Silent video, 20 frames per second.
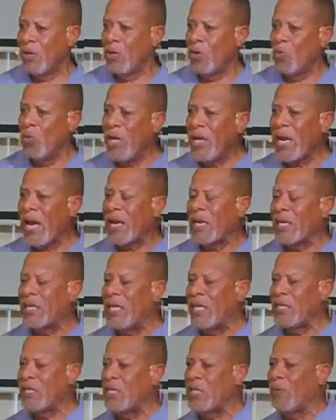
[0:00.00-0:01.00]
We got to
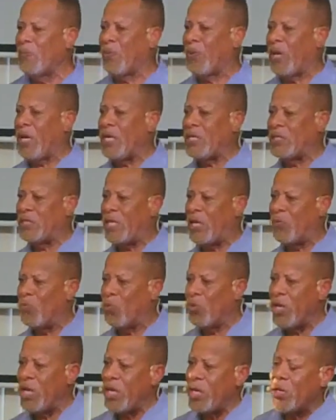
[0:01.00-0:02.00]
get to the place that
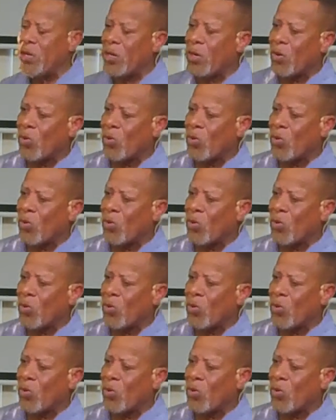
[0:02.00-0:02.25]
we